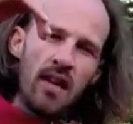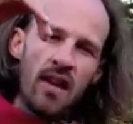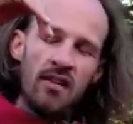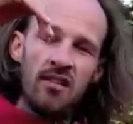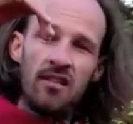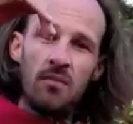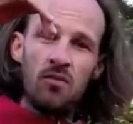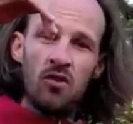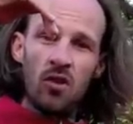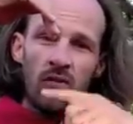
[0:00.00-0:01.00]
and just
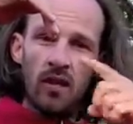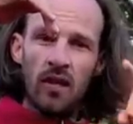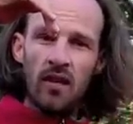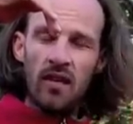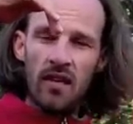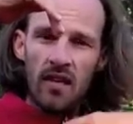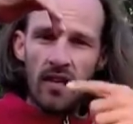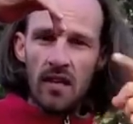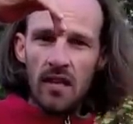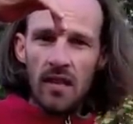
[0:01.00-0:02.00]
observing
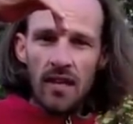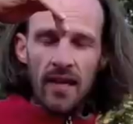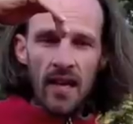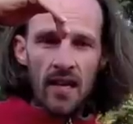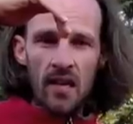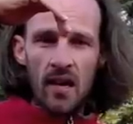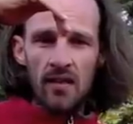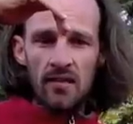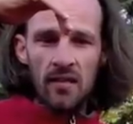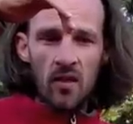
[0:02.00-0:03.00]
the
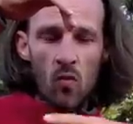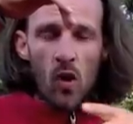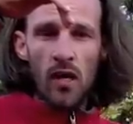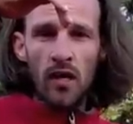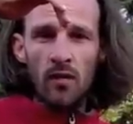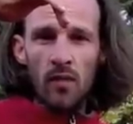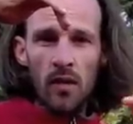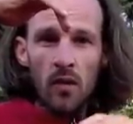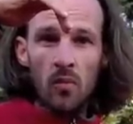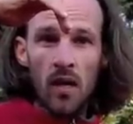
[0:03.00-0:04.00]
chaos and the running of the
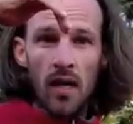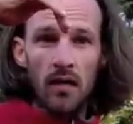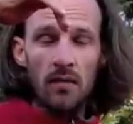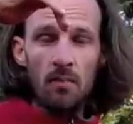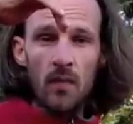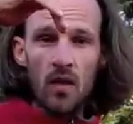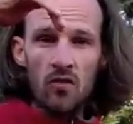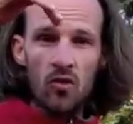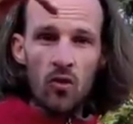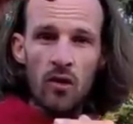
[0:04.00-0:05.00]
little mind.
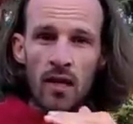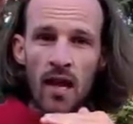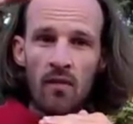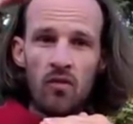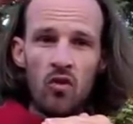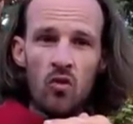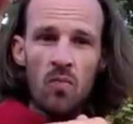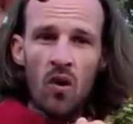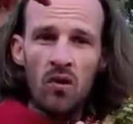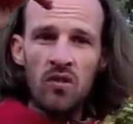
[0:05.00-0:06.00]
So you can have two
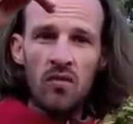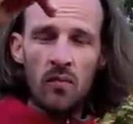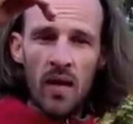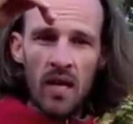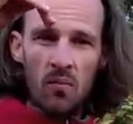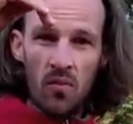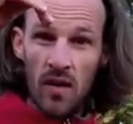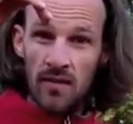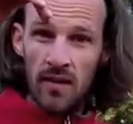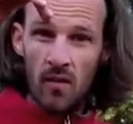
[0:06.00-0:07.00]
parts of the mind
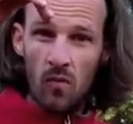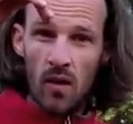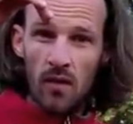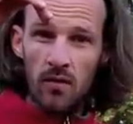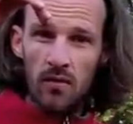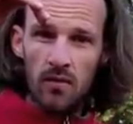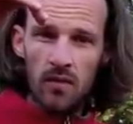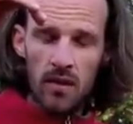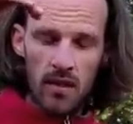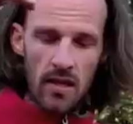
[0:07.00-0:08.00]
present at once.
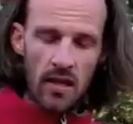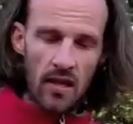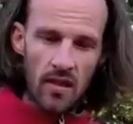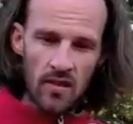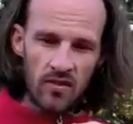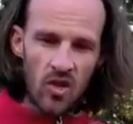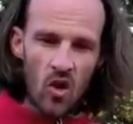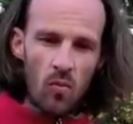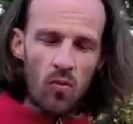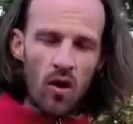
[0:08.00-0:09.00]
This
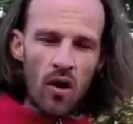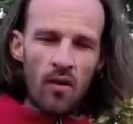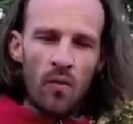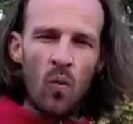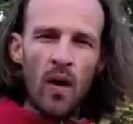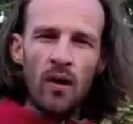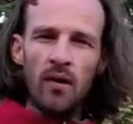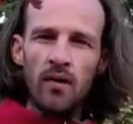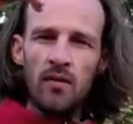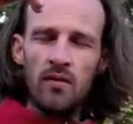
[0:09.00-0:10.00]
cobra of
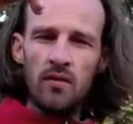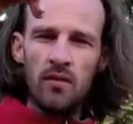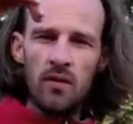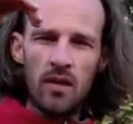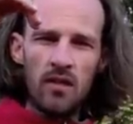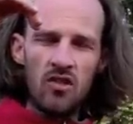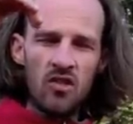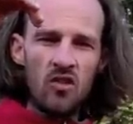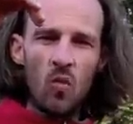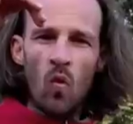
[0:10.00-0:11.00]
awareness,
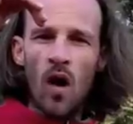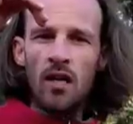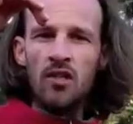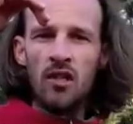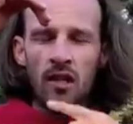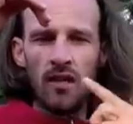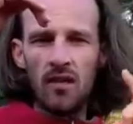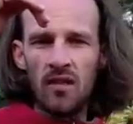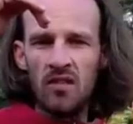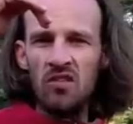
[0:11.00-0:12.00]
just watching
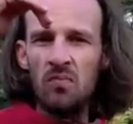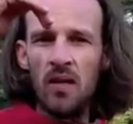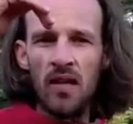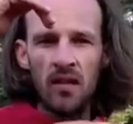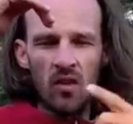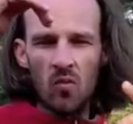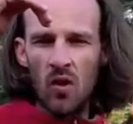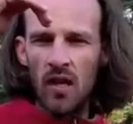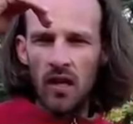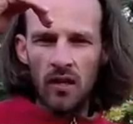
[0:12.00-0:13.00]
the spinning, the
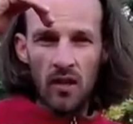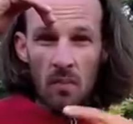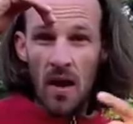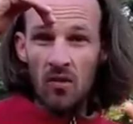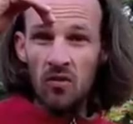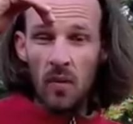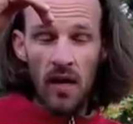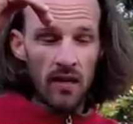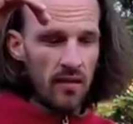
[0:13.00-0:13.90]
running, the mouse mind.